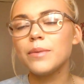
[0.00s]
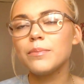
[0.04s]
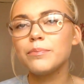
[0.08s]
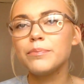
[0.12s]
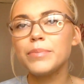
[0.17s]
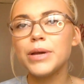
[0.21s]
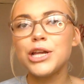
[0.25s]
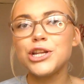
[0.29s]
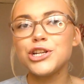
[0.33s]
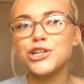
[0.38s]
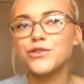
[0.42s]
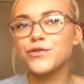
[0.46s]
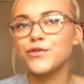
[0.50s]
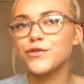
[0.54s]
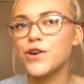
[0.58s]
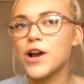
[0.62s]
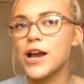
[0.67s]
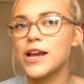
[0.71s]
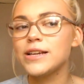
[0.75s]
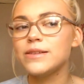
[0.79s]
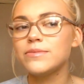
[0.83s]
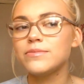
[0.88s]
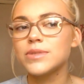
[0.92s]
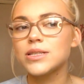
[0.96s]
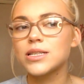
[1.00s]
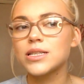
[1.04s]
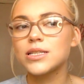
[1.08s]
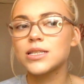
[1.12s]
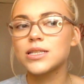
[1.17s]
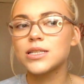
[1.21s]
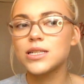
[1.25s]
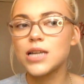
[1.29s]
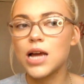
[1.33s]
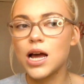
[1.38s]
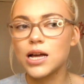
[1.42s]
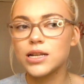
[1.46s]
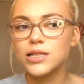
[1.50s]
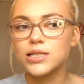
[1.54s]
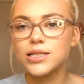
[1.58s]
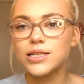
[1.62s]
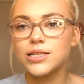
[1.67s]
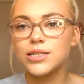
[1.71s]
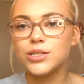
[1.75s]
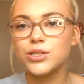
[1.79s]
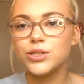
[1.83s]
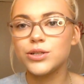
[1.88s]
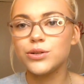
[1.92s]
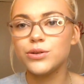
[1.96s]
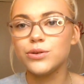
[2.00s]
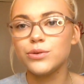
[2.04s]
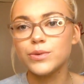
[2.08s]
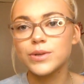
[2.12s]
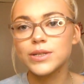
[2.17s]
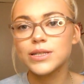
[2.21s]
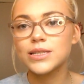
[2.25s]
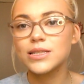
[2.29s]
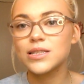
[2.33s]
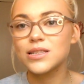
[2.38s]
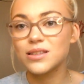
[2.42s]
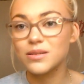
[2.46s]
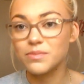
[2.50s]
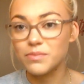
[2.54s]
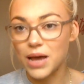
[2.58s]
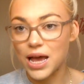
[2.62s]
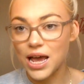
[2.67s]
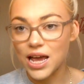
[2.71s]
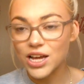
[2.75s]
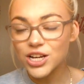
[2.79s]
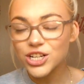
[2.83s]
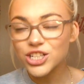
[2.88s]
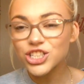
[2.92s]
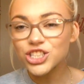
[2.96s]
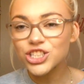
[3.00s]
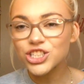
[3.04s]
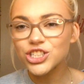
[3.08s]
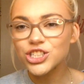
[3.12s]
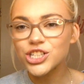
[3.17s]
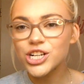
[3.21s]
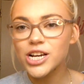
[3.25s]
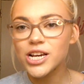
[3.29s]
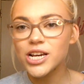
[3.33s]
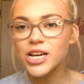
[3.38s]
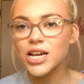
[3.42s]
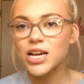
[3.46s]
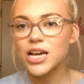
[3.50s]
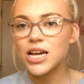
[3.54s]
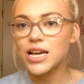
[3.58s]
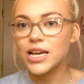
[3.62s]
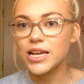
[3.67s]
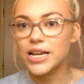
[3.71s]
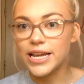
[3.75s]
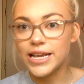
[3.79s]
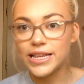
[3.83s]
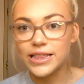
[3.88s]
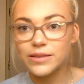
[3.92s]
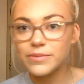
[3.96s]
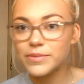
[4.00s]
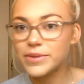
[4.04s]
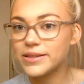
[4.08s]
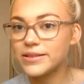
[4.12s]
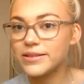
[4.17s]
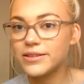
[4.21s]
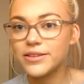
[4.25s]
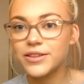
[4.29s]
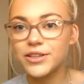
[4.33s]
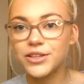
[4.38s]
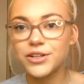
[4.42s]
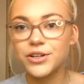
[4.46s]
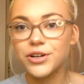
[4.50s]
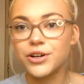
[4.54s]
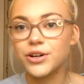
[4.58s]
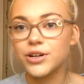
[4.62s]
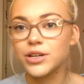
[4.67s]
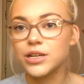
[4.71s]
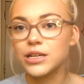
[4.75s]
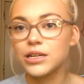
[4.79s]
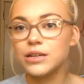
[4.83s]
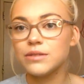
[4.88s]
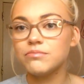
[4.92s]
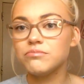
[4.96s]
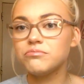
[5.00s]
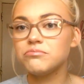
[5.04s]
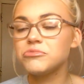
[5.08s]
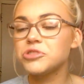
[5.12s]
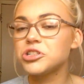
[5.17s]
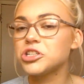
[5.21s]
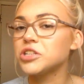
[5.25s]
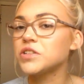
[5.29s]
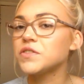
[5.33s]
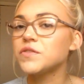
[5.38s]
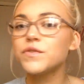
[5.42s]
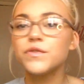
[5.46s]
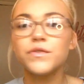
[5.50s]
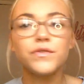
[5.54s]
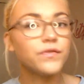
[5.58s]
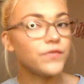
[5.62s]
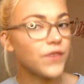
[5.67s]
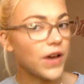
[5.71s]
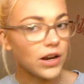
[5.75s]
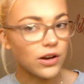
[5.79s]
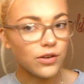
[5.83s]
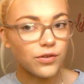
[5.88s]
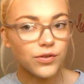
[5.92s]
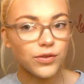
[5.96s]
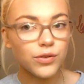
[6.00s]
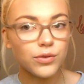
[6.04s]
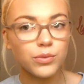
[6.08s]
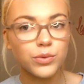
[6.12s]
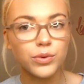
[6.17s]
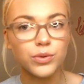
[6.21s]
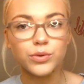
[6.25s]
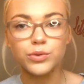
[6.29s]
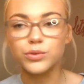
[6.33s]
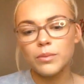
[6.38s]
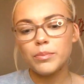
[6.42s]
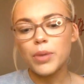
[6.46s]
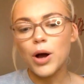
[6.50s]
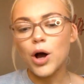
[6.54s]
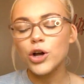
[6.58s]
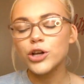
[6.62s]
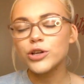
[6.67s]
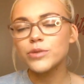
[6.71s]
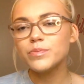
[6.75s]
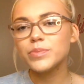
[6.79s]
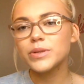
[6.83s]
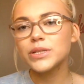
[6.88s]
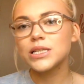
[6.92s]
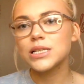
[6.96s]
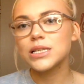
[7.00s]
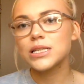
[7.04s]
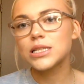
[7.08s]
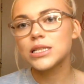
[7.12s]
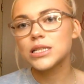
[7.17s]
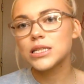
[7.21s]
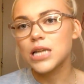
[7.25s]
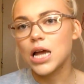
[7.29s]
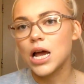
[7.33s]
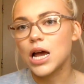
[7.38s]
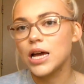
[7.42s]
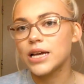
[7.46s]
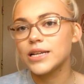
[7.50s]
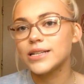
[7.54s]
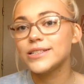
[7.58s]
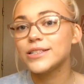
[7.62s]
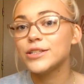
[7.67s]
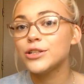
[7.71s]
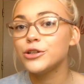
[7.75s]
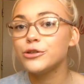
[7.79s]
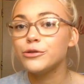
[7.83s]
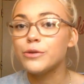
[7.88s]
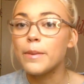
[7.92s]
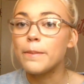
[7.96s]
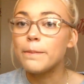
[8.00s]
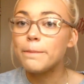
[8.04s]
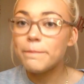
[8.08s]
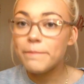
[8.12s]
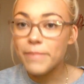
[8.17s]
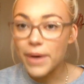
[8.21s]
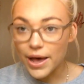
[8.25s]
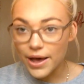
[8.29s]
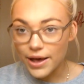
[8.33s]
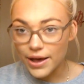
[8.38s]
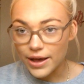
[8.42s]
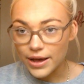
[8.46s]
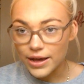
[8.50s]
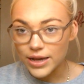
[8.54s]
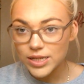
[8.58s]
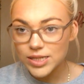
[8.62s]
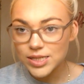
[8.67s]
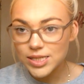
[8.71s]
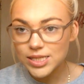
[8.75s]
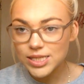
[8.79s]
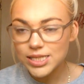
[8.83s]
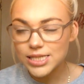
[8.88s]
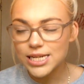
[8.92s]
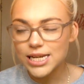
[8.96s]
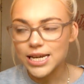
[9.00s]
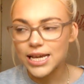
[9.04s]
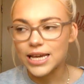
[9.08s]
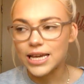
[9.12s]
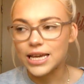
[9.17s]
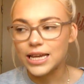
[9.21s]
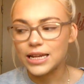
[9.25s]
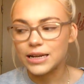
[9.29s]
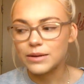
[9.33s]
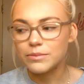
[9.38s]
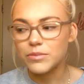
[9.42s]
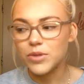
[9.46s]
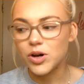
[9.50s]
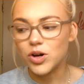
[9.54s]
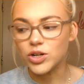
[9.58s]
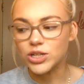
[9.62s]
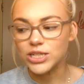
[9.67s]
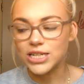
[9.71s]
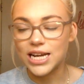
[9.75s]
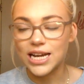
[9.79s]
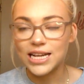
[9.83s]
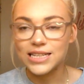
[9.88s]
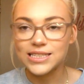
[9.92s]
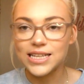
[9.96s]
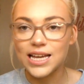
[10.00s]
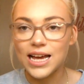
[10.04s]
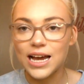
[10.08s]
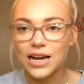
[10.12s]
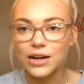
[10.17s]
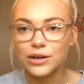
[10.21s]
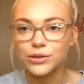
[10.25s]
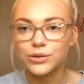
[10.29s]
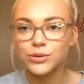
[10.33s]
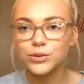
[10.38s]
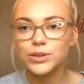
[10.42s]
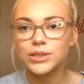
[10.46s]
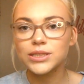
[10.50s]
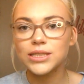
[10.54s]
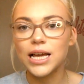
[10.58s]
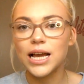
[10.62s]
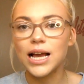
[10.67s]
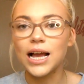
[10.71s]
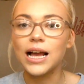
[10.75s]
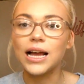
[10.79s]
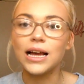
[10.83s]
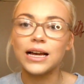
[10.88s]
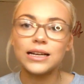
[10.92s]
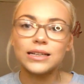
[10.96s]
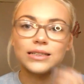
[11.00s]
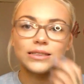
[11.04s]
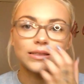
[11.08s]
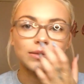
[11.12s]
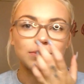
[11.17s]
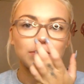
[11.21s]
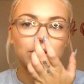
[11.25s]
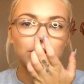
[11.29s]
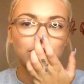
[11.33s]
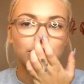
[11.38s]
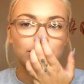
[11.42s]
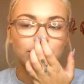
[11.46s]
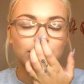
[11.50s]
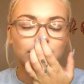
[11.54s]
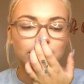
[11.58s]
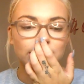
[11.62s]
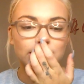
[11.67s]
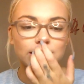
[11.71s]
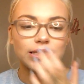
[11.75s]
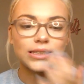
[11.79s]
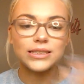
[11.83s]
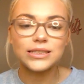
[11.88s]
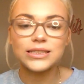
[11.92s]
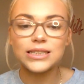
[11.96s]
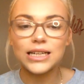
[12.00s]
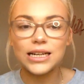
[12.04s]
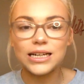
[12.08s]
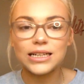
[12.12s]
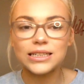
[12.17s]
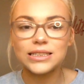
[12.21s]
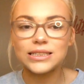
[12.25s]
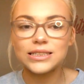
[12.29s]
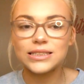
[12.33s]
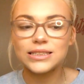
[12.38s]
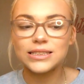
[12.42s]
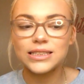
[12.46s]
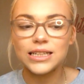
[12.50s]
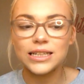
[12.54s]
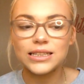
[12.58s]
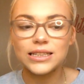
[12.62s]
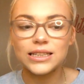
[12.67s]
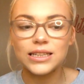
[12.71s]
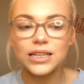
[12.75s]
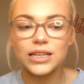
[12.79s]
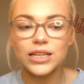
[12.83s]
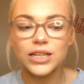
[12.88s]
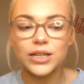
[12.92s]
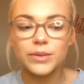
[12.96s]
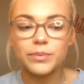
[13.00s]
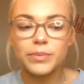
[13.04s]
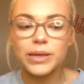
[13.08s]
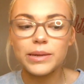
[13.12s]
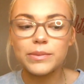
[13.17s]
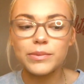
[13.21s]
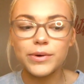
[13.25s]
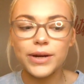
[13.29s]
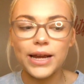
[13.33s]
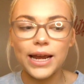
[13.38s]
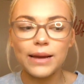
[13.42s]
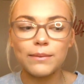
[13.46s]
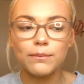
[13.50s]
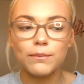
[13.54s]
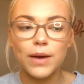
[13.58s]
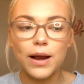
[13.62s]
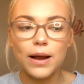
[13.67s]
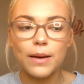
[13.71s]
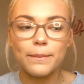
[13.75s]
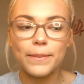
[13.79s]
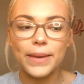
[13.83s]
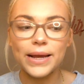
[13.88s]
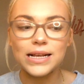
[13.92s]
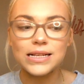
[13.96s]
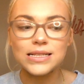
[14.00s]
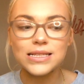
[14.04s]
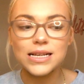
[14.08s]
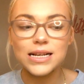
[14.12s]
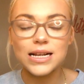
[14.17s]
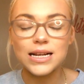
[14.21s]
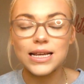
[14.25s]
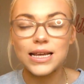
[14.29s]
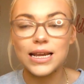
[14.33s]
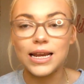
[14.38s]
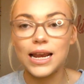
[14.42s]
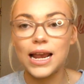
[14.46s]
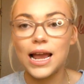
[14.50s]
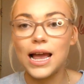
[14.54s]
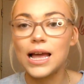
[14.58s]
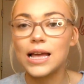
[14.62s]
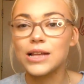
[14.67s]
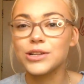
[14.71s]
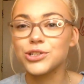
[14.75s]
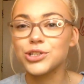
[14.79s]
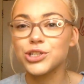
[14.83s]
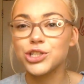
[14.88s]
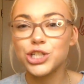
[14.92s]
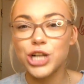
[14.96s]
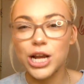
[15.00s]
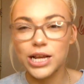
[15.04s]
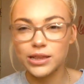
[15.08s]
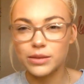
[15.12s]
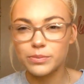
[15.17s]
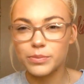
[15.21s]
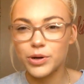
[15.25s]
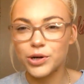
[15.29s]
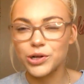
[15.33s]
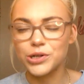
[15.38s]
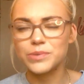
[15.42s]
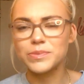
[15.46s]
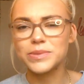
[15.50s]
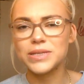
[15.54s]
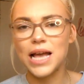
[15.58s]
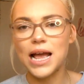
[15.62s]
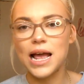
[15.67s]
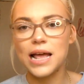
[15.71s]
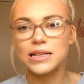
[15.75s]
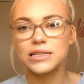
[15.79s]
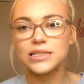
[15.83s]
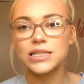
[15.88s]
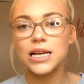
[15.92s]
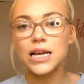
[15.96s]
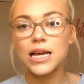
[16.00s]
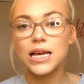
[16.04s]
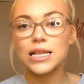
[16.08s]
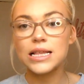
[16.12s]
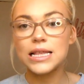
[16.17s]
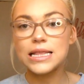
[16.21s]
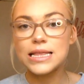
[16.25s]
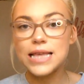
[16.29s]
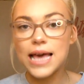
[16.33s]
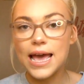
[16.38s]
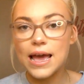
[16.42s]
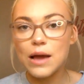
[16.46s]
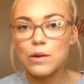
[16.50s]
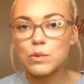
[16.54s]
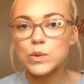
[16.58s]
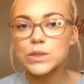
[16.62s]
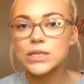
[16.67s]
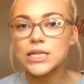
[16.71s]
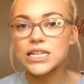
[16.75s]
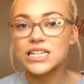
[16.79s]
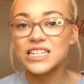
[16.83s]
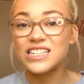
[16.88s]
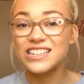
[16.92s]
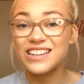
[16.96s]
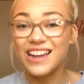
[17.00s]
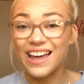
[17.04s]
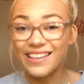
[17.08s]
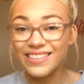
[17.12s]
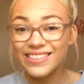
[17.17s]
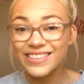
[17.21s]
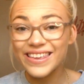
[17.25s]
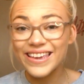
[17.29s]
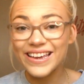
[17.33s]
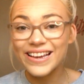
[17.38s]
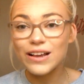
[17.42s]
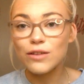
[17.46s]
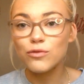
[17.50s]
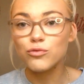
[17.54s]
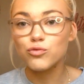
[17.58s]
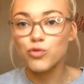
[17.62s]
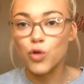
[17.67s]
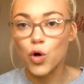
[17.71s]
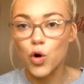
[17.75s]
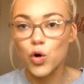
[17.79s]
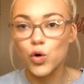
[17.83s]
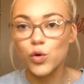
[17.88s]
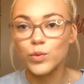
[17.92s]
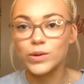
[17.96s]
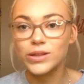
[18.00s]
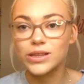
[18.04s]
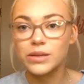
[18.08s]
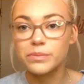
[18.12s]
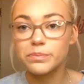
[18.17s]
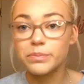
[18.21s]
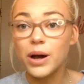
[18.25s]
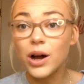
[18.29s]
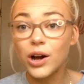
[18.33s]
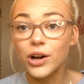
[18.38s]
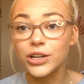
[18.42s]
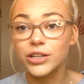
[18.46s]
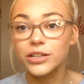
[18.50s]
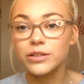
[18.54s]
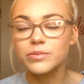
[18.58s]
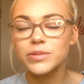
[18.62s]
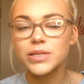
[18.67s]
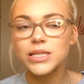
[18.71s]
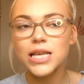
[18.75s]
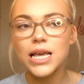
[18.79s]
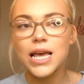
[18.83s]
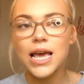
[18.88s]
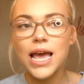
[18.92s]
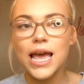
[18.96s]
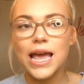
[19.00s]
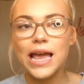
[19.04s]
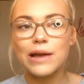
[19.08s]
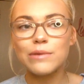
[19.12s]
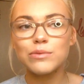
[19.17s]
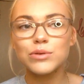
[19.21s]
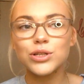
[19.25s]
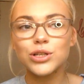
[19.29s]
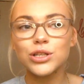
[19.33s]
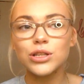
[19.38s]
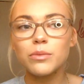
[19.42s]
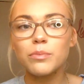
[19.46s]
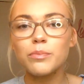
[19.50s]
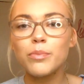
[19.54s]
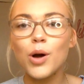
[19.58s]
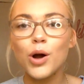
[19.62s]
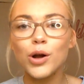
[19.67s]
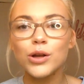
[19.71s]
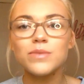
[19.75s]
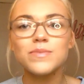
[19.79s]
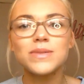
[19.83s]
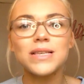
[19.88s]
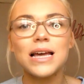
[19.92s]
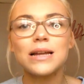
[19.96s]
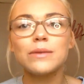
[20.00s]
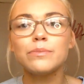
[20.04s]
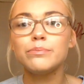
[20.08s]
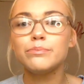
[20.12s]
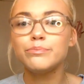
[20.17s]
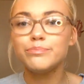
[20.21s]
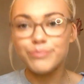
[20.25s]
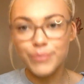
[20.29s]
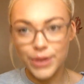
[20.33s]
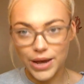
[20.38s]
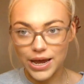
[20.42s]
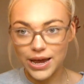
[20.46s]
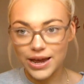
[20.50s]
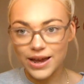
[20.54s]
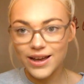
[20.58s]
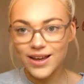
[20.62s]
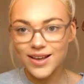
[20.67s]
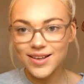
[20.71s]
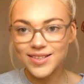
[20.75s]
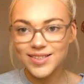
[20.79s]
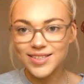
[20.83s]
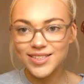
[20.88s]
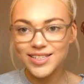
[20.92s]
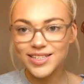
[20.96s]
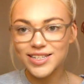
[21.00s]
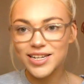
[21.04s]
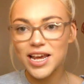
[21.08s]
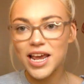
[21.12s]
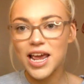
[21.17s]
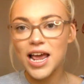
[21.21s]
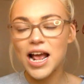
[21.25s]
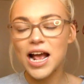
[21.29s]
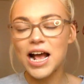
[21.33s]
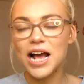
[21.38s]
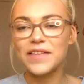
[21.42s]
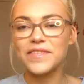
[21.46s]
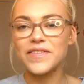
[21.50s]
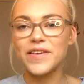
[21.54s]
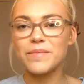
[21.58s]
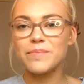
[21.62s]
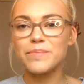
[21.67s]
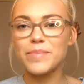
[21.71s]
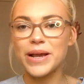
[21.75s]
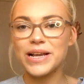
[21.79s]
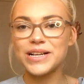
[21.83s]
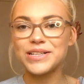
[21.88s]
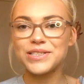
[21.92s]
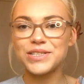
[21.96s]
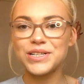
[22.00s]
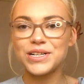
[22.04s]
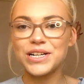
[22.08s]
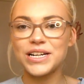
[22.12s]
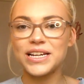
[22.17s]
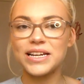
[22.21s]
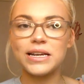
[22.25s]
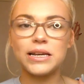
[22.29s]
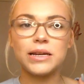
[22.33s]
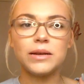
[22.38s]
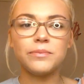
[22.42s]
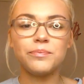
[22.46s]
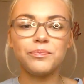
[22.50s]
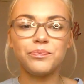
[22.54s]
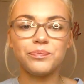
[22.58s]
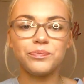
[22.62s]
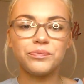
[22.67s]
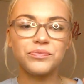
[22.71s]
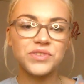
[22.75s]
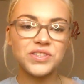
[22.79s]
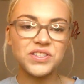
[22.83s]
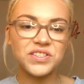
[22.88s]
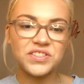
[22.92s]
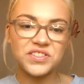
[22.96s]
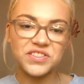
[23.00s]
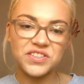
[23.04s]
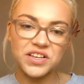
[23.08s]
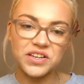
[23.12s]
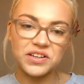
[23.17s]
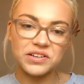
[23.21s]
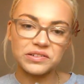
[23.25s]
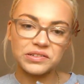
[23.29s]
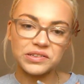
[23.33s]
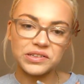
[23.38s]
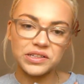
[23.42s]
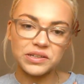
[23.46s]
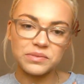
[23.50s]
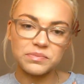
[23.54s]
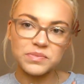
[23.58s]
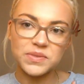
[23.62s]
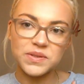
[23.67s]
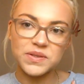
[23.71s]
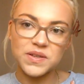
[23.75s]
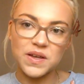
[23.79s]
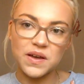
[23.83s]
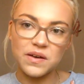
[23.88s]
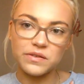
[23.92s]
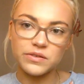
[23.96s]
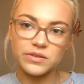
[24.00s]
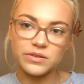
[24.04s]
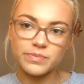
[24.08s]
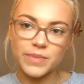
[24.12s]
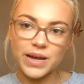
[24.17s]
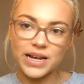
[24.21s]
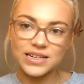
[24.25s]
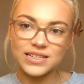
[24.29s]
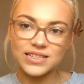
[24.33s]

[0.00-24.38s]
Picture frames started to smash in the middle of the night, just fell off the wall. Pipes started to burst in my nan's house, and my dad said that people came around basically and checked the pipes and there was nothing wrong with the pipes. It was like the pipes had burst and then basically sealed themselves back